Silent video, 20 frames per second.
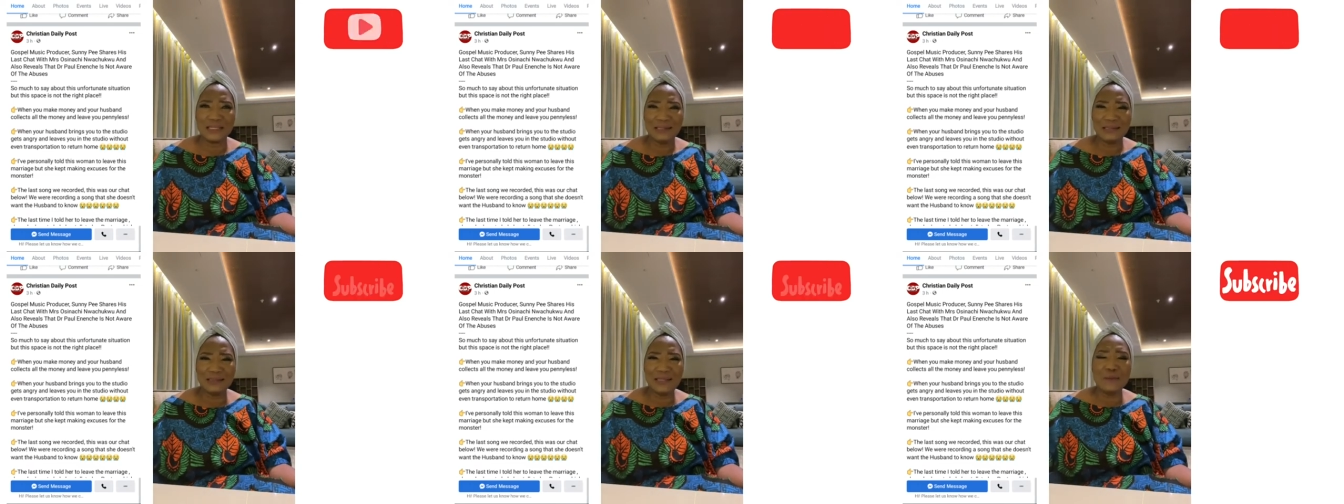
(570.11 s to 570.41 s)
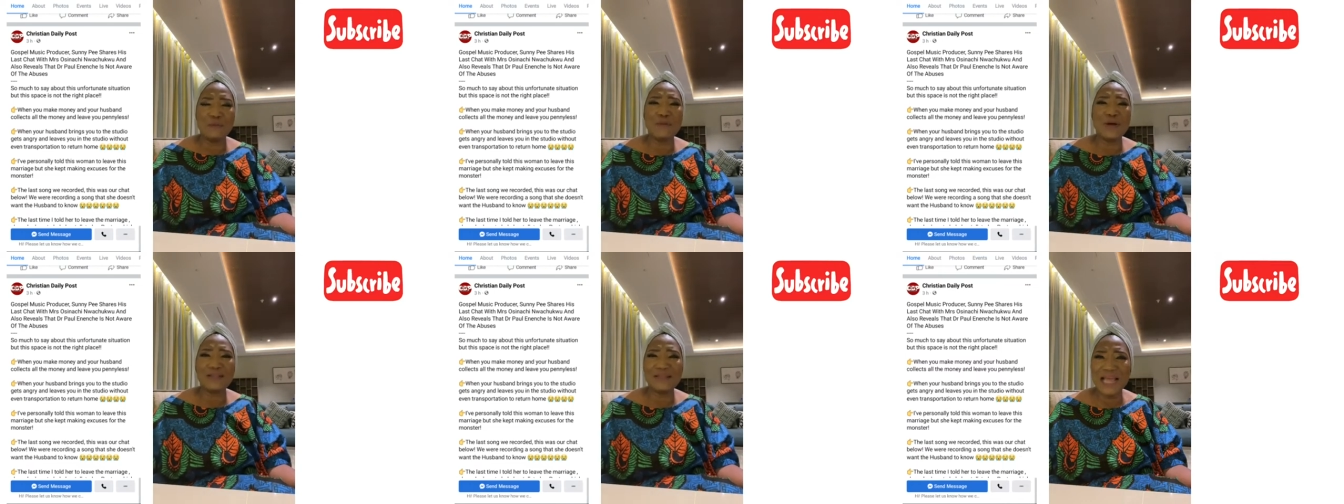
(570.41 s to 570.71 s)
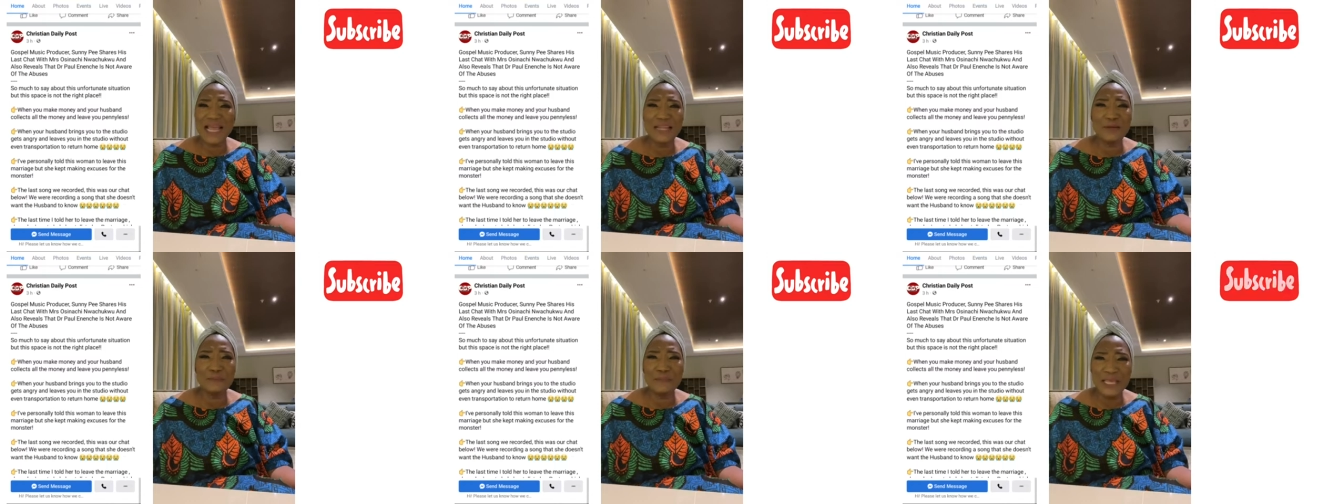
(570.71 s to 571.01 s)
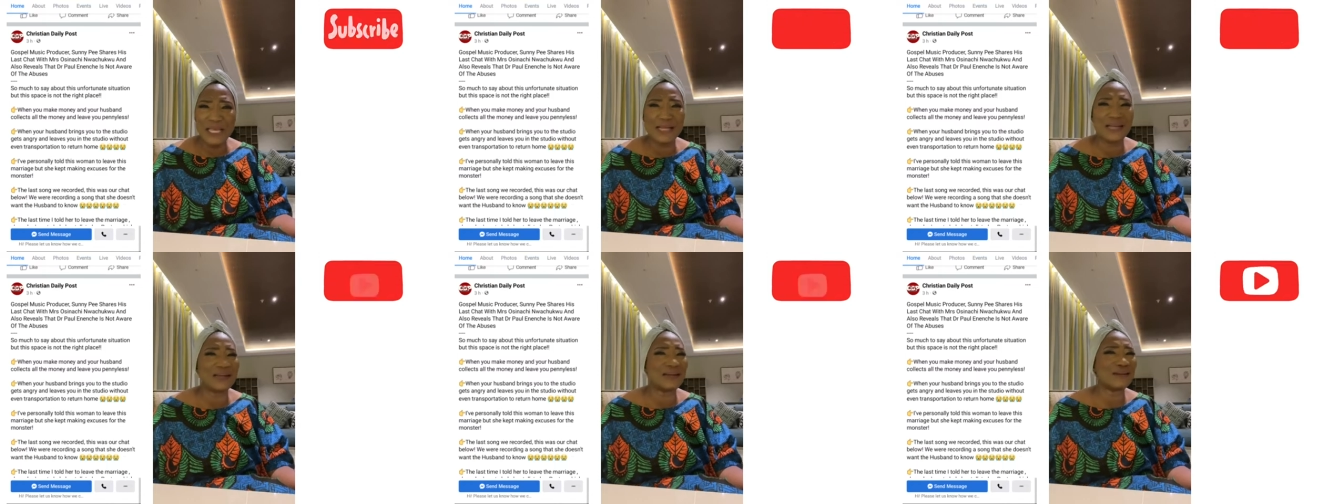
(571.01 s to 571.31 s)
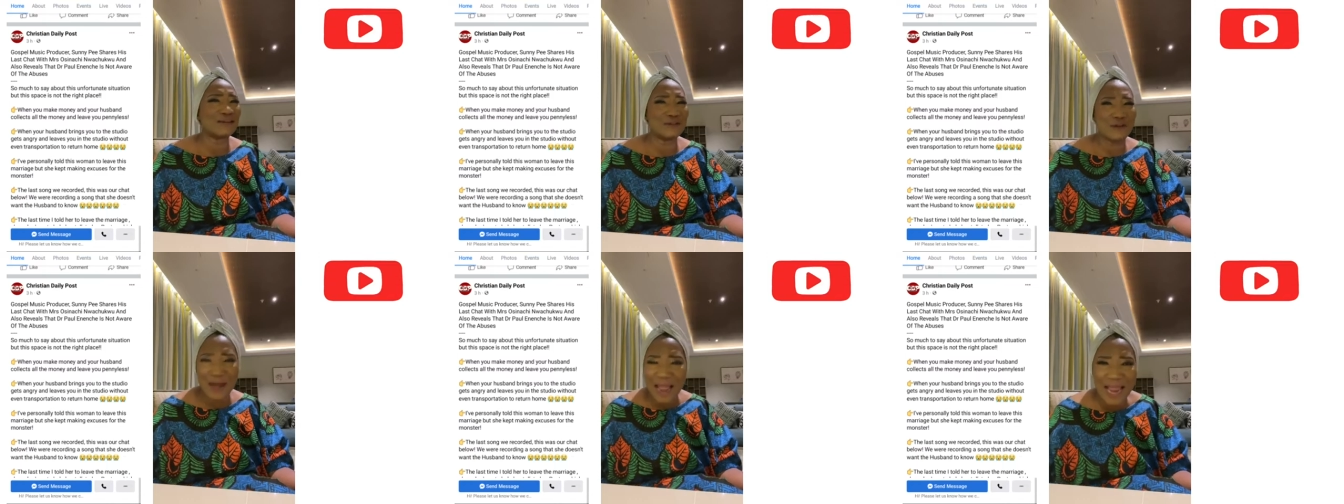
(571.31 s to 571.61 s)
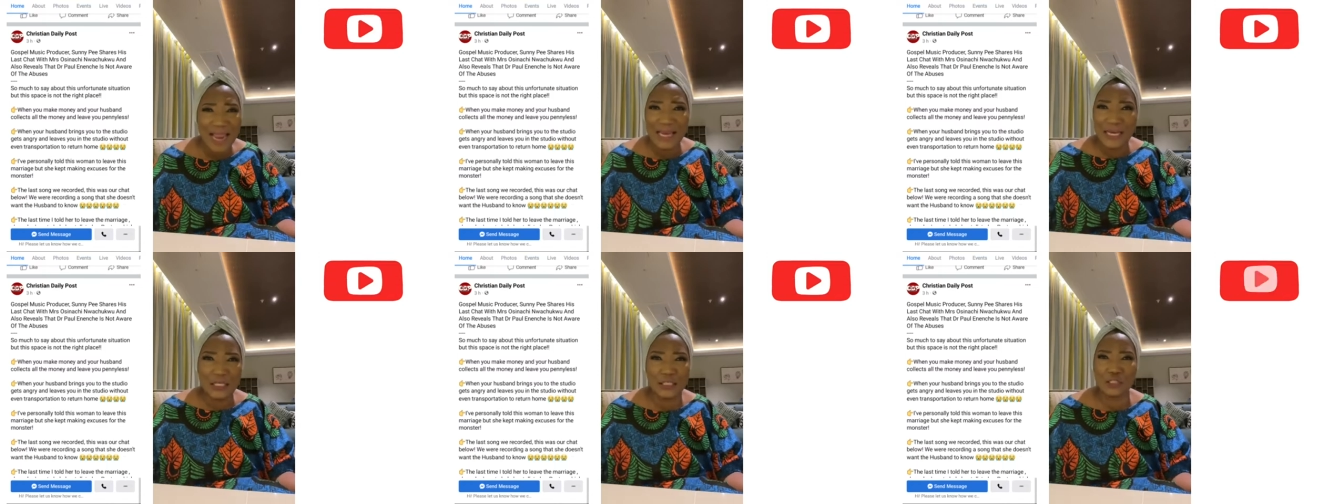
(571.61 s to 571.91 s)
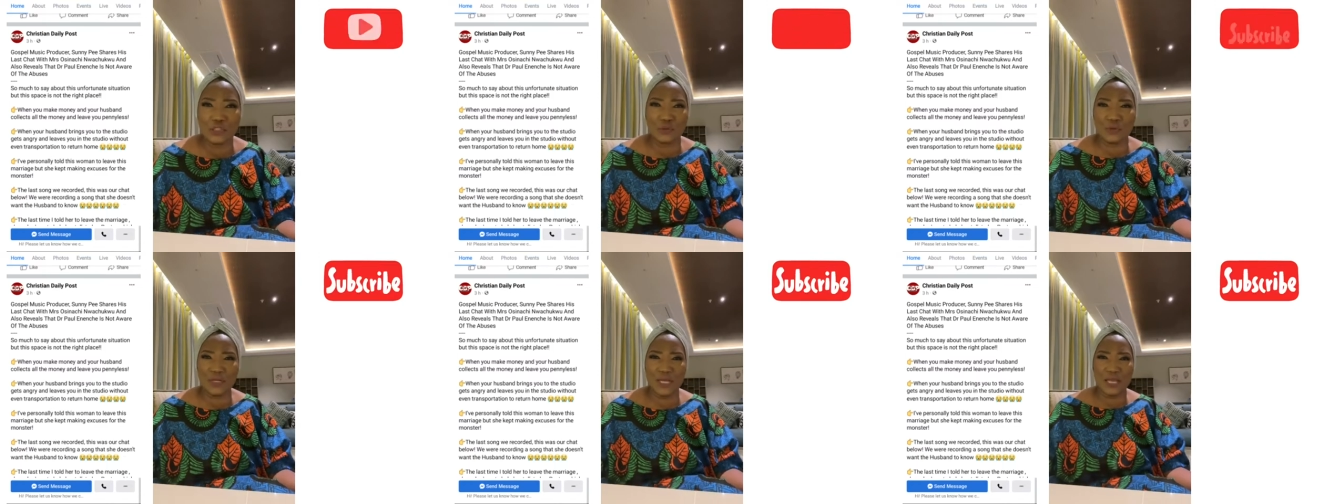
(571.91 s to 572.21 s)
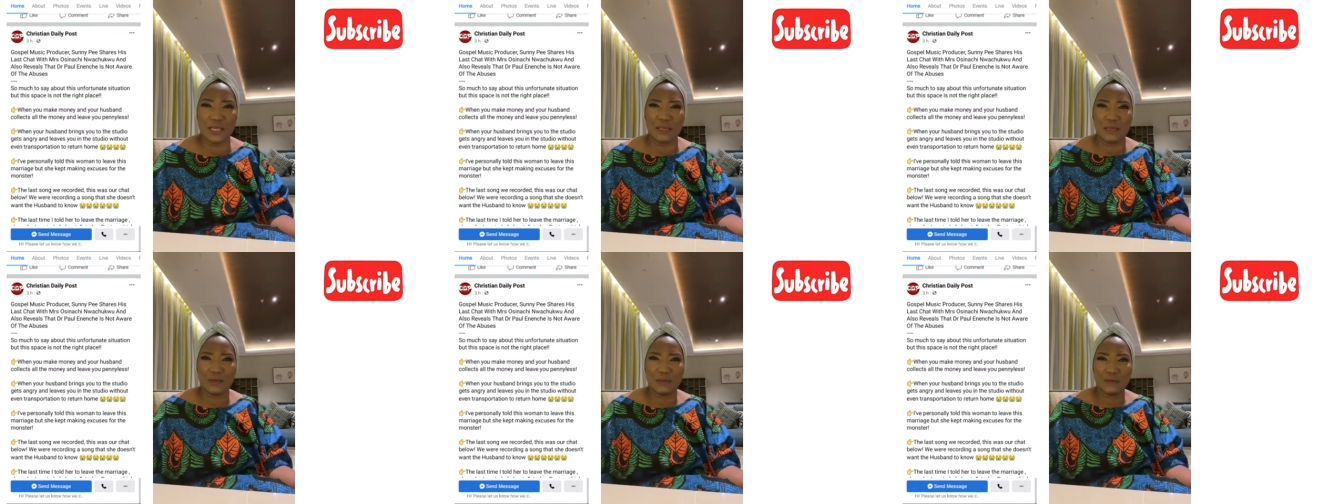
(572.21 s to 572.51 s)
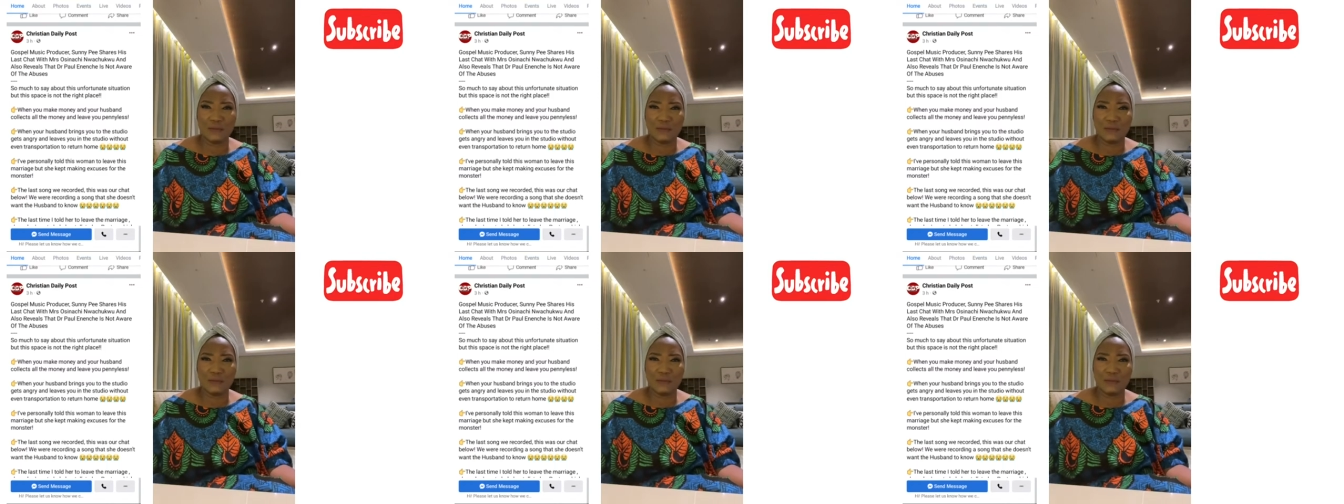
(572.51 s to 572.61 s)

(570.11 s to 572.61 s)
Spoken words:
The mother in me cried today.